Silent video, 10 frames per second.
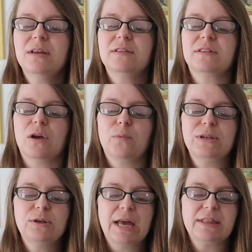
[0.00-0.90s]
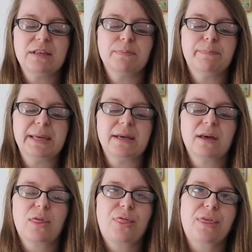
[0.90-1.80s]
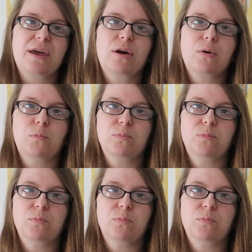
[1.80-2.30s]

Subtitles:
So when you get these big, thick,